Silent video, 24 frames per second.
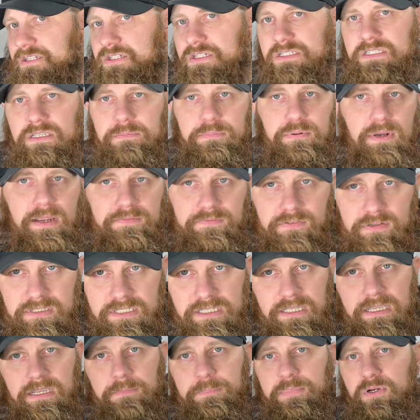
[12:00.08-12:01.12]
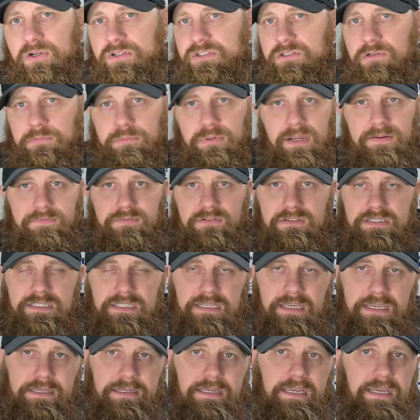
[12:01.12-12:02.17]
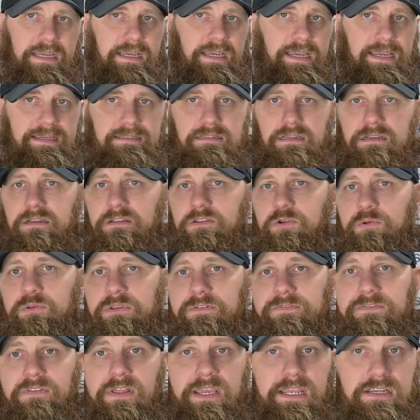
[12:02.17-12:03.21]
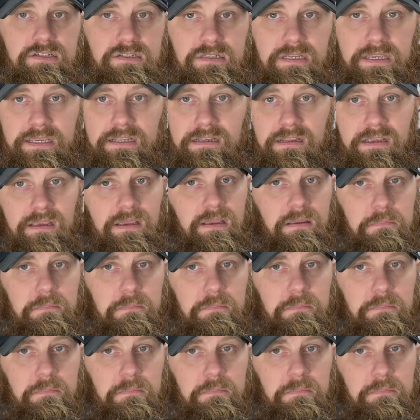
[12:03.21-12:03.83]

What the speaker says: just a preference thing, a personal preference thing. It has nothing to do with the flashlight.